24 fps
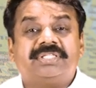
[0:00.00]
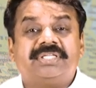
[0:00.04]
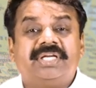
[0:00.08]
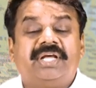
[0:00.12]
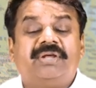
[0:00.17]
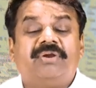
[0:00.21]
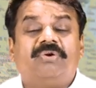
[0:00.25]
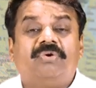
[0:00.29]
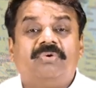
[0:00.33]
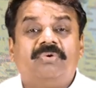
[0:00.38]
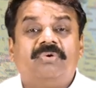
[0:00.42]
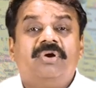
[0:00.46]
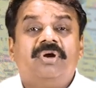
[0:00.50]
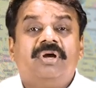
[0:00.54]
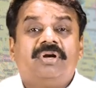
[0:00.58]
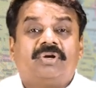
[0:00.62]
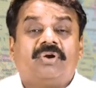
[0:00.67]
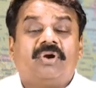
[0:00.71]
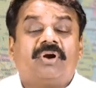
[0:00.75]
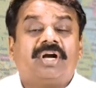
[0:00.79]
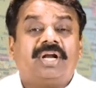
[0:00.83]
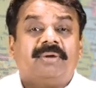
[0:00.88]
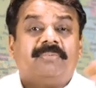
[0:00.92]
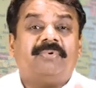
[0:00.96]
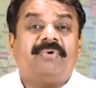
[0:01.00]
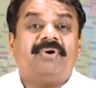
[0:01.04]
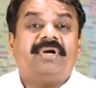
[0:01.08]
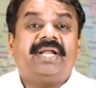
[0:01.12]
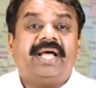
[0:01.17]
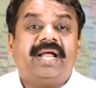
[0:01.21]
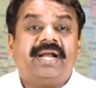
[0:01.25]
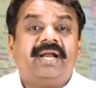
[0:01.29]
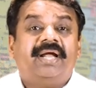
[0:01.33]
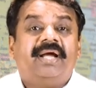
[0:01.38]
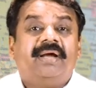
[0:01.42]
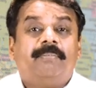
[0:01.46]
Nehru talked about
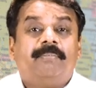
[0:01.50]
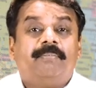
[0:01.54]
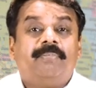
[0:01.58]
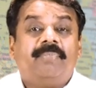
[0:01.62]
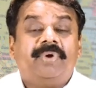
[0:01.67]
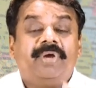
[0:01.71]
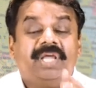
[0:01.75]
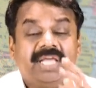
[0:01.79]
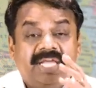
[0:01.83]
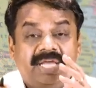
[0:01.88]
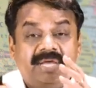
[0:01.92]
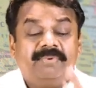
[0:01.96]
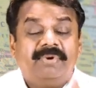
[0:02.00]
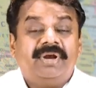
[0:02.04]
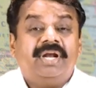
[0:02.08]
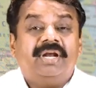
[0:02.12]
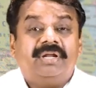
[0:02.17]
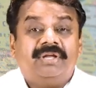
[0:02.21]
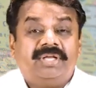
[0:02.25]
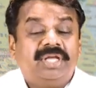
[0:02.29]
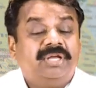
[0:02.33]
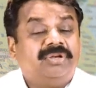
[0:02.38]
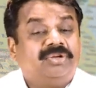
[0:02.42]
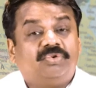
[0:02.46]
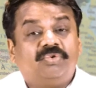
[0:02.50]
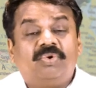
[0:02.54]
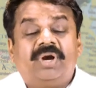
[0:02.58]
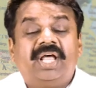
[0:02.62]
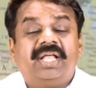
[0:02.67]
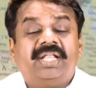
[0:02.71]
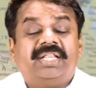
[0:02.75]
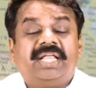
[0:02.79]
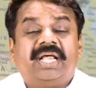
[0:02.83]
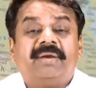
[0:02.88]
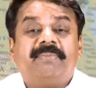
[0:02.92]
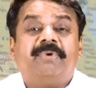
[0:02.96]
that. Even
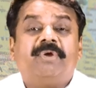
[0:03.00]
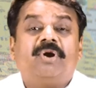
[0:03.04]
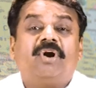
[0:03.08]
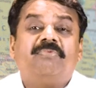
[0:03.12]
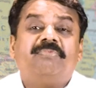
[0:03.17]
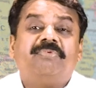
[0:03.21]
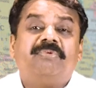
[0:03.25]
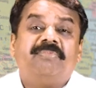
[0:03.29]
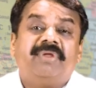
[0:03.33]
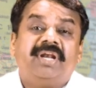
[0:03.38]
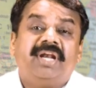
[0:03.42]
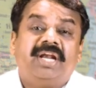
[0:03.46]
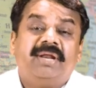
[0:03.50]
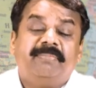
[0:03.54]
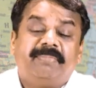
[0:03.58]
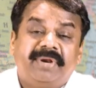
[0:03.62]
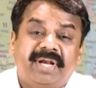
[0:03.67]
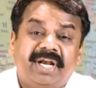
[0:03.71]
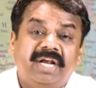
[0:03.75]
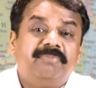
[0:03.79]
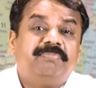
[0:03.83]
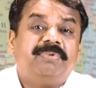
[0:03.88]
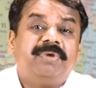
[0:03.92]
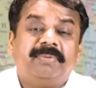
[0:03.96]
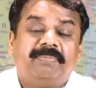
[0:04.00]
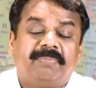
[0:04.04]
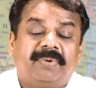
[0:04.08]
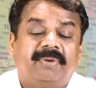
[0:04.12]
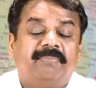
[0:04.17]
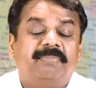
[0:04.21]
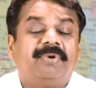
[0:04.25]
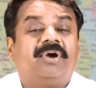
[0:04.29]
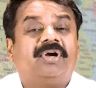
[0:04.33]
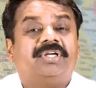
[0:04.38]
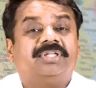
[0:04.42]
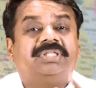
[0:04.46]
today, there may not be many dependent people
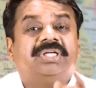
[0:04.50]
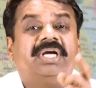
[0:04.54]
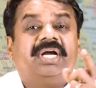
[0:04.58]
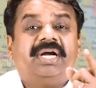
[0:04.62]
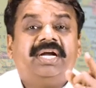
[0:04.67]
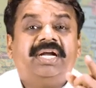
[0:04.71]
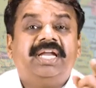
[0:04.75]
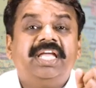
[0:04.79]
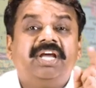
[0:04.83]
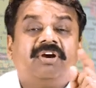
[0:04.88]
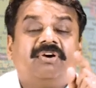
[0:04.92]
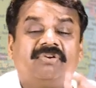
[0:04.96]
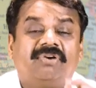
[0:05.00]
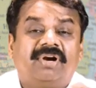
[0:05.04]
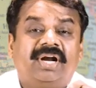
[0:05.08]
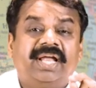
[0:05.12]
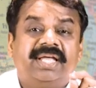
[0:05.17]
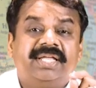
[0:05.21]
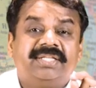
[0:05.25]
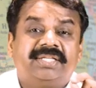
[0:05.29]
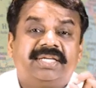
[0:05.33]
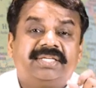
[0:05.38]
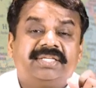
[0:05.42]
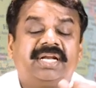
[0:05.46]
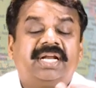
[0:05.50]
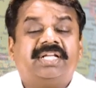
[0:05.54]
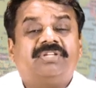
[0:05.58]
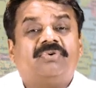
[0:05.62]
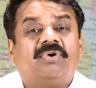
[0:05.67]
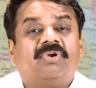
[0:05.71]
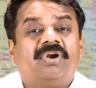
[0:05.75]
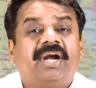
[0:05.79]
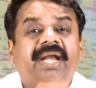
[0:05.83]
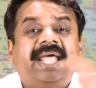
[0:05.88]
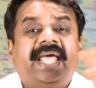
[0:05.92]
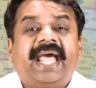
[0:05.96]
because decolonization has
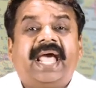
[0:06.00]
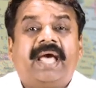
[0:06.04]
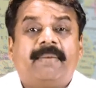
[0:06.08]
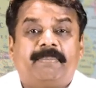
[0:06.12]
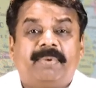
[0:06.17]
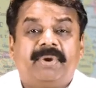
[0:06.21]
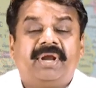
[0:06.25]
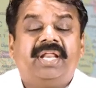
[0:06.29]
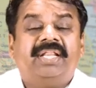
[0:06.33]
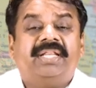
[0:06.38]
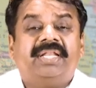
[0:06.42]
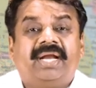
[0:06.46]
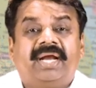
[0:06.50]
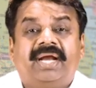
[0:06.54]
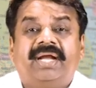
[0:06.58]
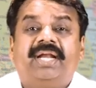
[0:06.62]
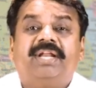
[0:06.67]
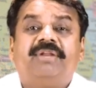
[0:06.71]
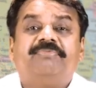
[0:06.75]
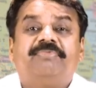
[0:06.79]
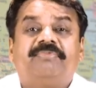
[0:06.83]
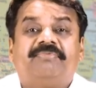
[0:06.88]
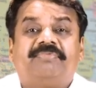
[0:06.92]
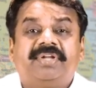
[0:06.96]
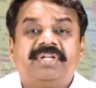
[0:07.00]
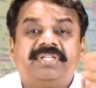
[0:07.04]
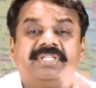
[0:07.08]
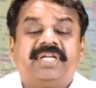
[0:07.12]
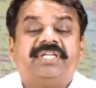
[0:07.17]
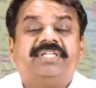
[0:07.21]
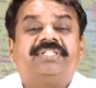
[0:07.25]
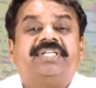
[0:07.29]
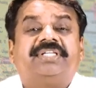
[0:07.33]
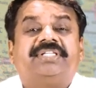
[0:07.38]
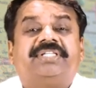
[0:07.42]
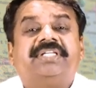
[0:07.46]
already happened in the 1950s
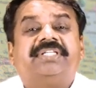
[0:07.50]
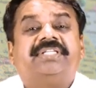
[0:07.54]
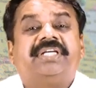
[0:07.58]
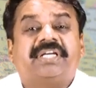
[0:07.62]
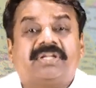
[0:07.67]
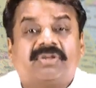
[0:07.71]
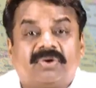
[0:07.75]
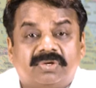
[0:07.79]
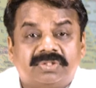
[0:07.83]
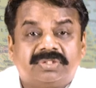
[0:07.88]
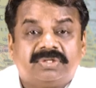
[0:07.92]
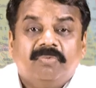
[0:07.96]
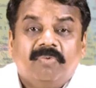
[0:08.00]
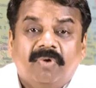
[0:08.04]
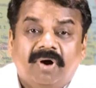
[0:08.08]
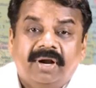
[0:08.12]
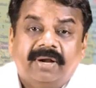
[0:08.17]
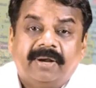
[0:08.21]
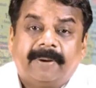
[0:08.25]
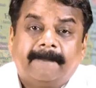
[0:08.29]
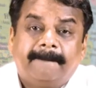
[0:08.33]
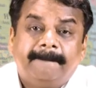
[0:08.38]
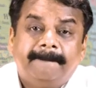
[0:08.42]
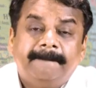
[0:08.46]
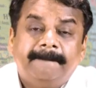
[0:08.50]
and 60s across the world.